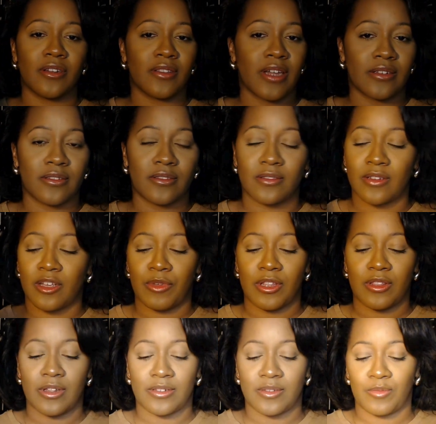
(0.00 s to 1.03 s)
That's
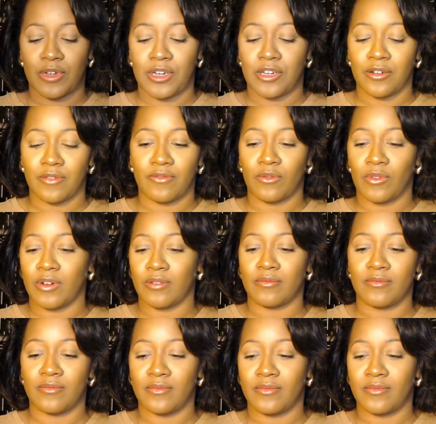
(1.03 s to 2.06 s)
been here for
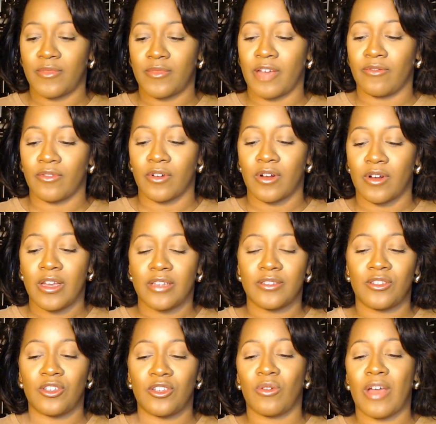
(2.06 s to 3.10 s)
ever. So
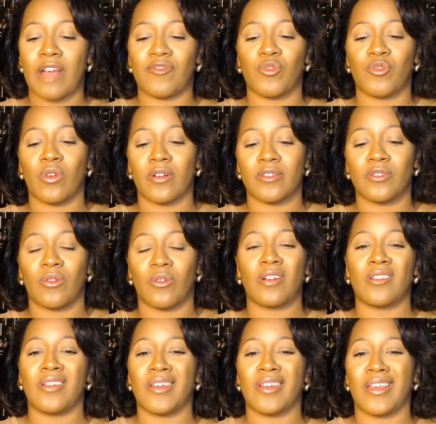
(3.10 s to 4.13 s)
you don't have to work so
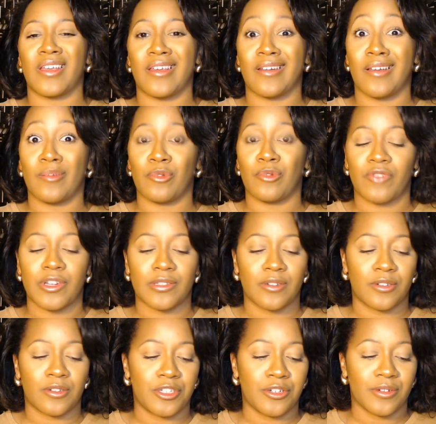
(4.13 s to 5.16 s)
hard looking it up and
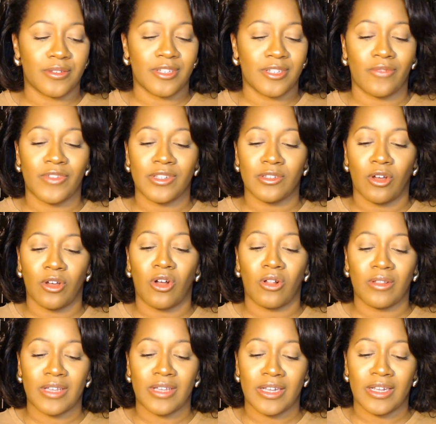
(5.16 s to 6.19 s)
researching it yourself. It's
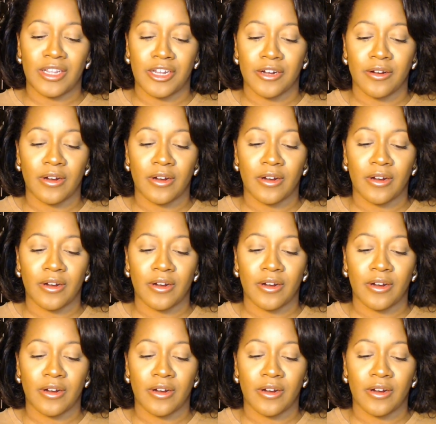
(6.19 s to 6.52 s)
all in here.